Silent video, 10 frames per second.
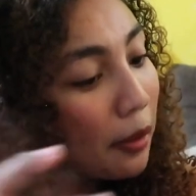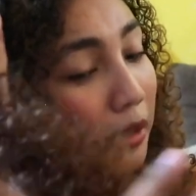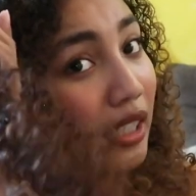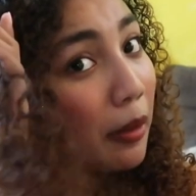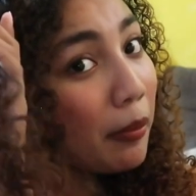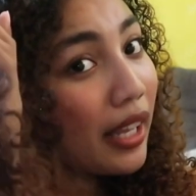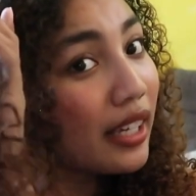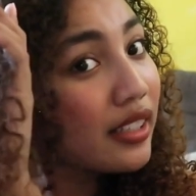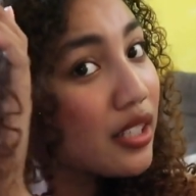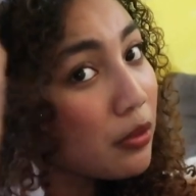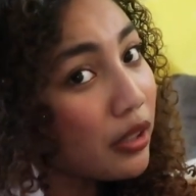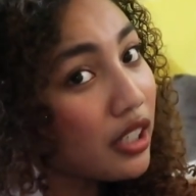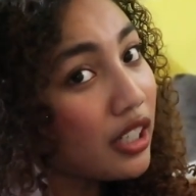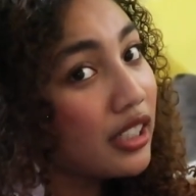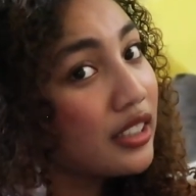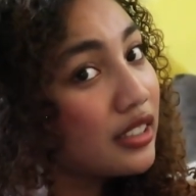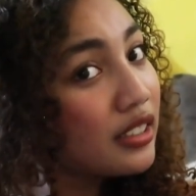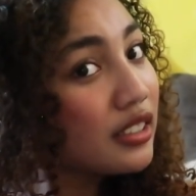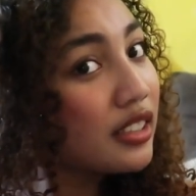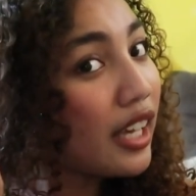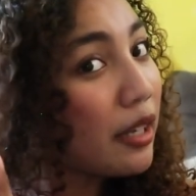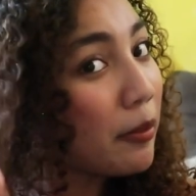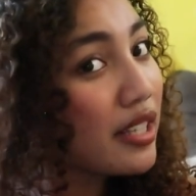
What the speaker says: I'm gonna apply this one and